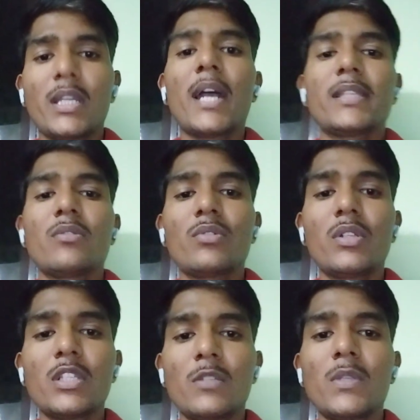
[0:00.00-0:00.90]

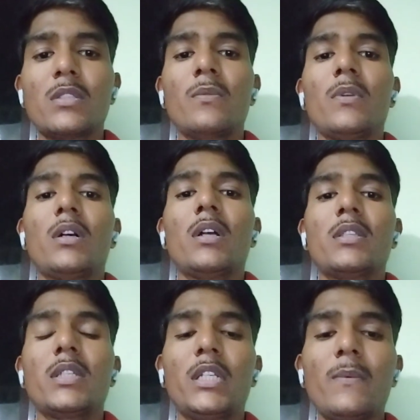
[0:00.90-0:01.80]
Carcinogenicity means
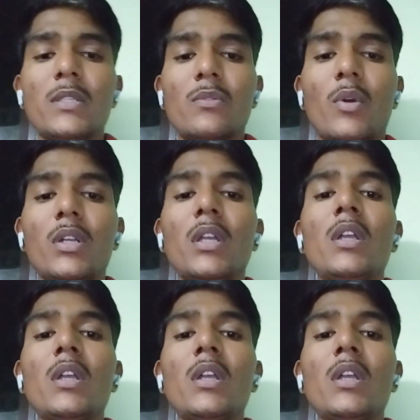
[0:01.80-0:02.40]
city means what?